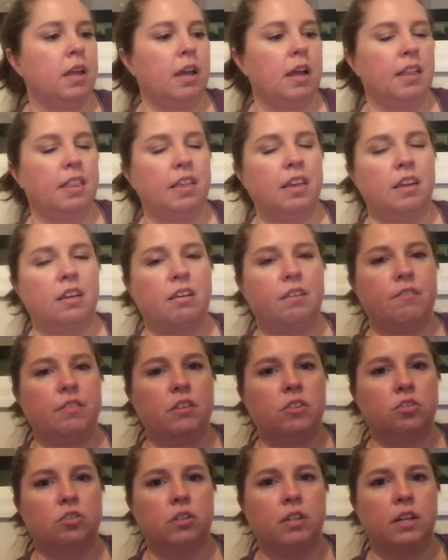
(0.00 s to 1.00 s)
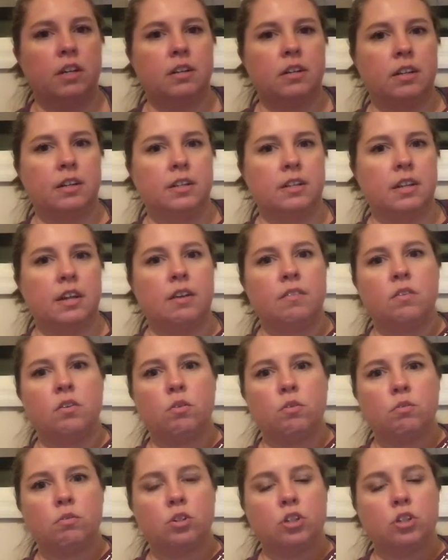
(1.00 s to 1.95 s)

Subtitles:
I think eventually I'd like to have a whole